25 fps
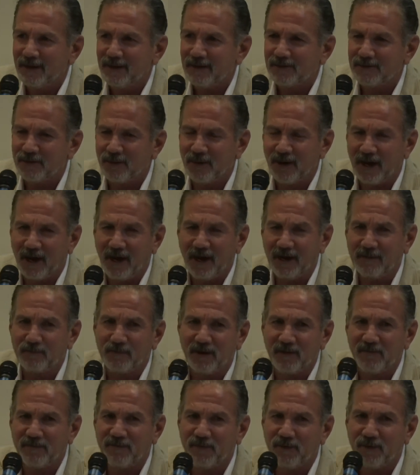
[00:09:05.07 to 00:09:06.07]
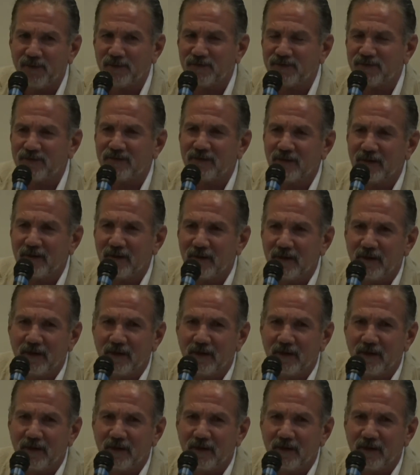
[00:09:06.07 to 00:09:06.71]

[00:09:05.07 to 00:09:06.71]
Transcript: So I had my first